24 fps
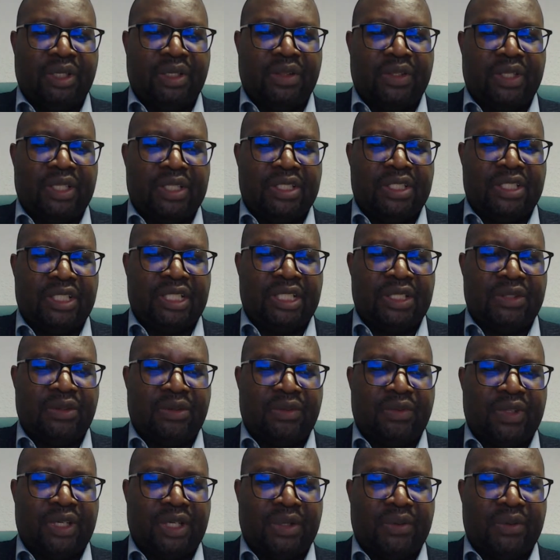the strength
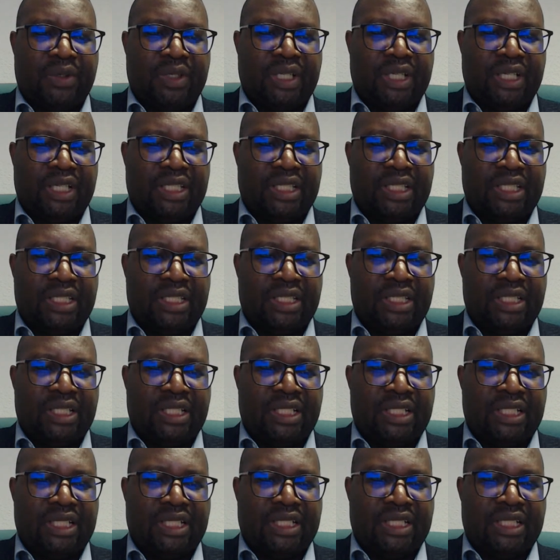of their connections and
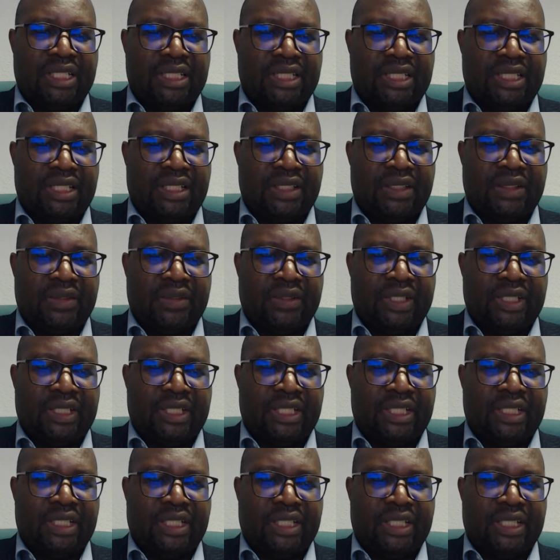integration in the
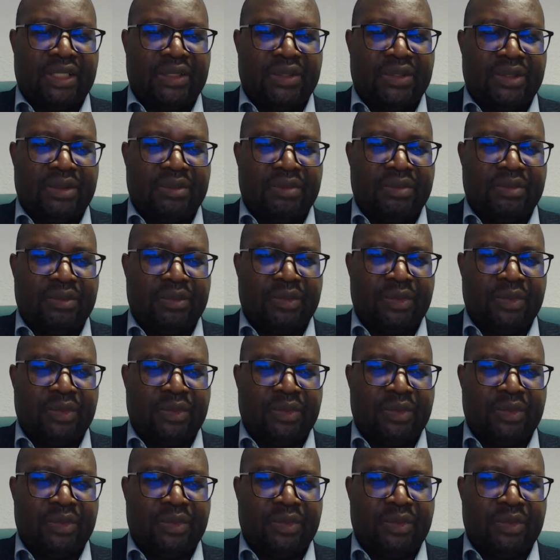United Kingdom,